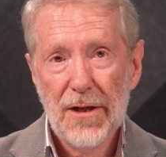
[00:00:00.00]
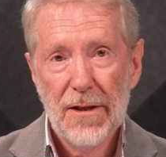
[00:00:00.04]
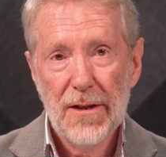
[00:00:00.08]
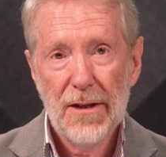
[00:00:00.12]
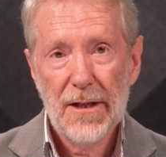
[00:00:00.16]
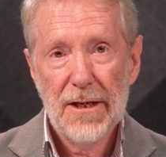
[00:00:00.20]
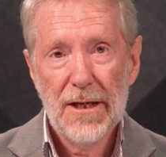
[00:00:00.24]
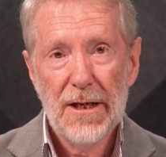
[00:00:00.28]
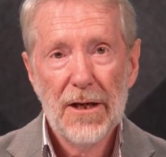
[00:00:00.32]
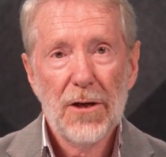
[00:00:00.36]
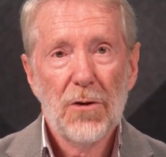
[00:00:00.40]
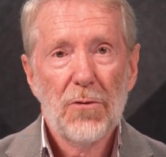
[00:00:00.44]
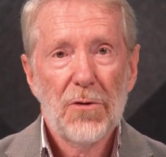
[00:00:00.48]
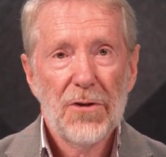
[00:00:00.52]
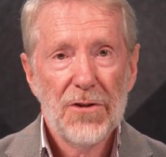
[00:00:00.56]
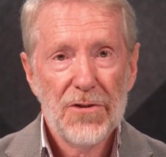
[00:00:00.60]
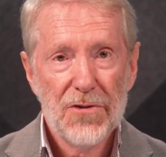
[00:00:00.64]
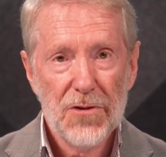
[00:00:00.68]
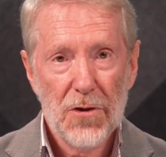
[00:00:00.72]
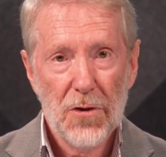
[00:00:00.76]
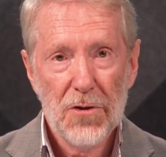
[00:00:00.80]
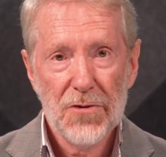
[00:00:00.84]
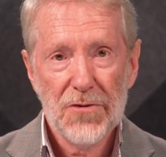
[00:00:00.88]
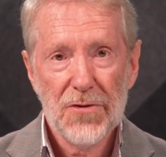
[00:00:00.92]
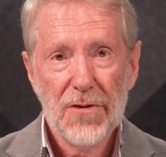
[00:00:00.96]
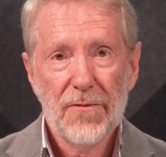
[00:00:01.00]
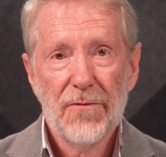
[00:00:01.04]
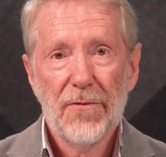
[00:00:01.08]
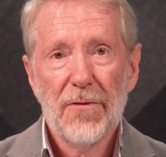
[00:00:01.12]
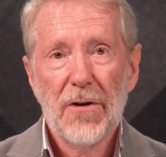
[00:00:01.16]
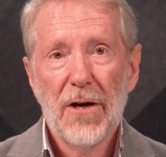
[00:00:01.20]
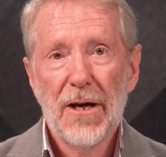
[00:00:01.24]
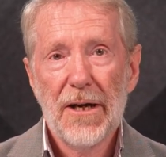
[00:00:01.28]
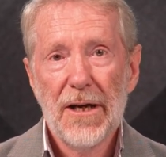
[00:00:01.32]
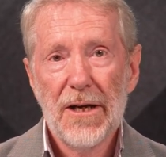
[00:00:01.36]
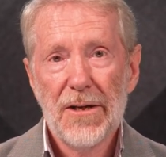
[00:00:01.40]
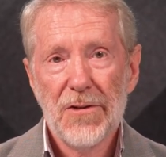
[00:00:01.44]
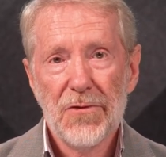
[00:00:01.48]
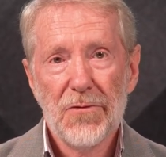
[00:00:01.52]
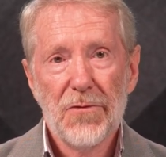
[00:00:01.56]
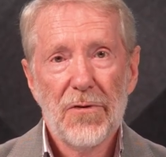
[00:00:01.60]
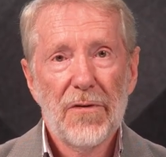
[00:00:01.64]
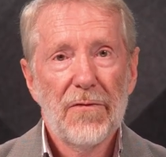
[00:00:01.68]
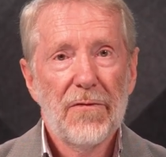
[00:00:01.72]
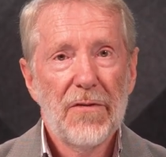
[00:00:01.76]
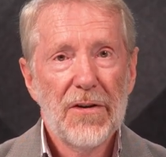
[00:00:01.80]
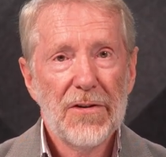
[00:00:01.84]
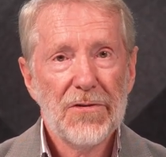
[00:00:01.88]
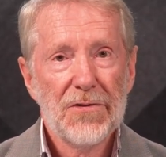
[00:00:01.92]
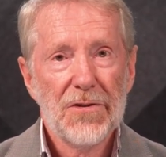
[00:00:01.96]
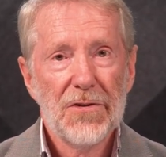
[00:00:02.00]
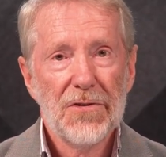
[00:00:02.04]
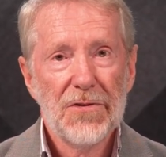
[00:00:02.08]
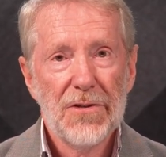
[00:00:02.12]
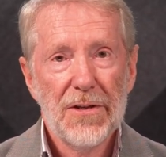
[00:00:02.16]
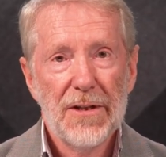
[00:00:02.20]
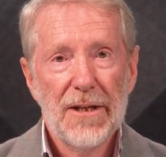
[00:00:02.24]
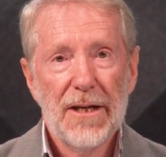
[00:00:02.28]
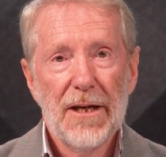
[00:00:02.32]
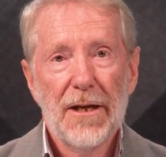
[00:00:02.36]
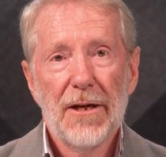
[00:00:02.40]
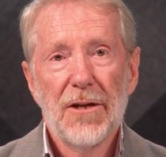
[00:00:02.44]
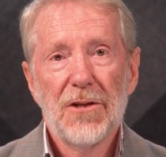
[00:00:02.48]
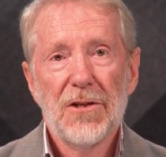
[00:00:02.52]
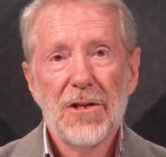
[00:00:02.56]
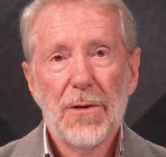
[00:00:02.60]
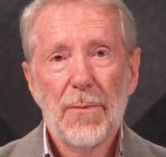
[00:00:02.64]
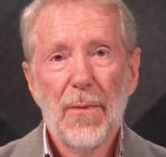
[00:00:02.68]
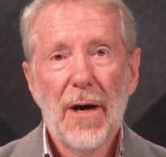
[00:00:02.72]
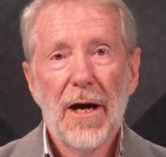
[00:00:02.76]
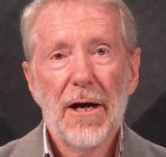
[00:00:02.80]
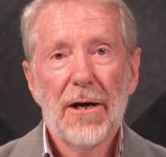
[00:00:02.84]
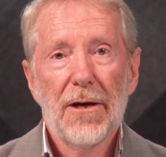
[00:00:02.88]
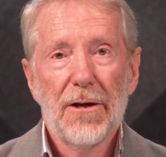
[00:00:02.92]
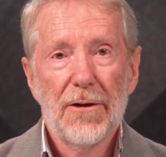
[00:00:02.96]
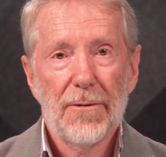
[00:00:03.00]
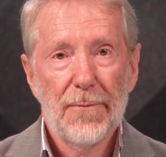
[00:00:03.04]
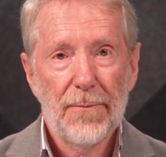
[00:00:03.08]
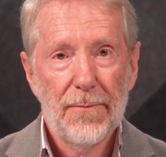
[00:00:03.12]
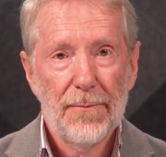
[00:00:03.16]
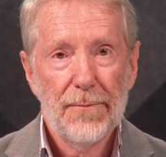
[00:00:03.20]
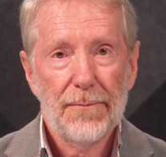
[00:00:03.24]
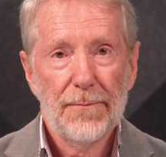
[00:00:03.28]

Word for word: and the increased cost of finance for investors in the energy market.